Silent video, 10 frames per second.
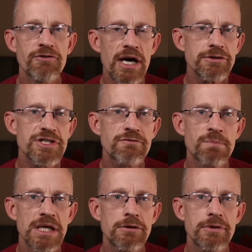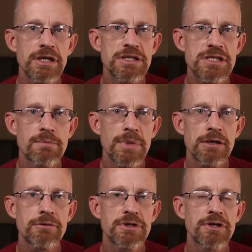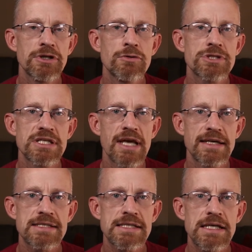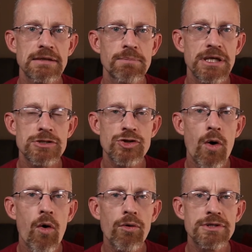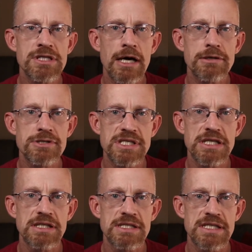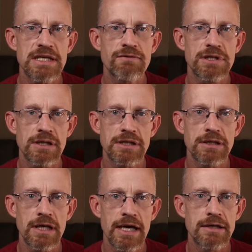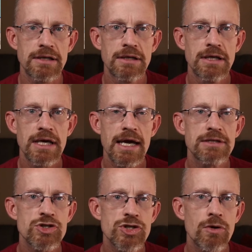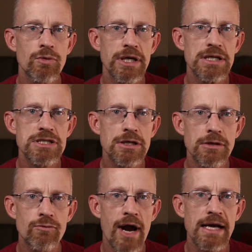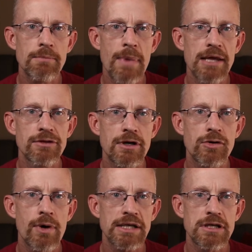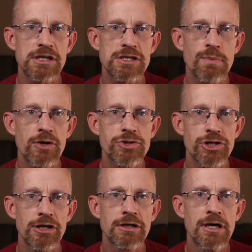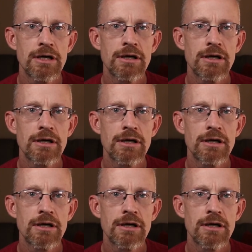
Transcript: Evaluative metering is the metering to use in that scene because the whole entire scene is evenly lit. And so it's going to recommend the correct exposure